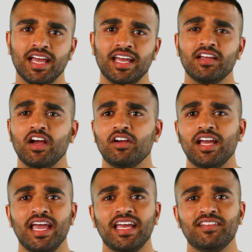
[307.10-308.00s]
and not on
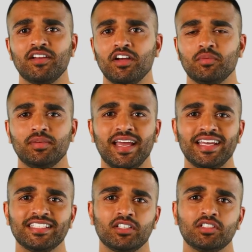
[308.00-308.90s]
any of the other
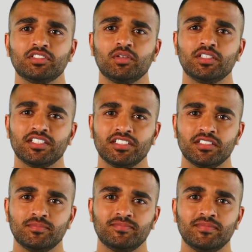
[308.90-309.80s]
planets in our solar
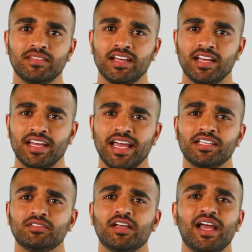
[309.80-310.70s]
system? The
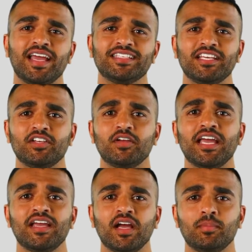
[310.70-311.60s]
answer lies in a
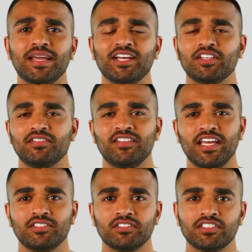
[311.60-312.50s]
unique combination of
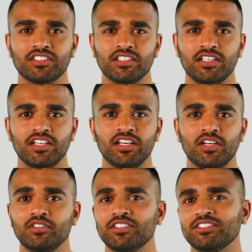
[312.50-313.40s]
factors.
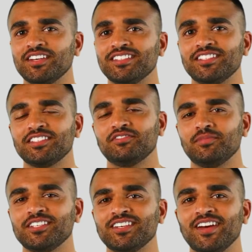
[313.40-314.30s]
Earth's distance from
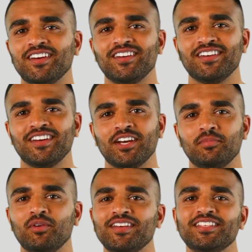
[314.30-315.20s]
the sun, the
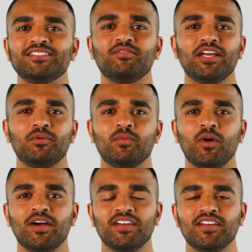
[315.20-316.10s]
presence of liquid
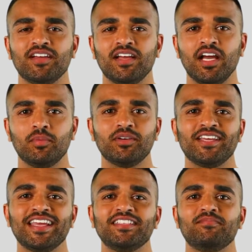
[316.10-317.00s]
water, a
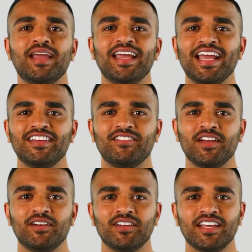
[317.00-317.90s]
protective magnetic
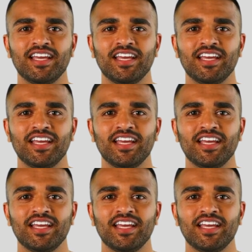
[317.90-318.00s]
field,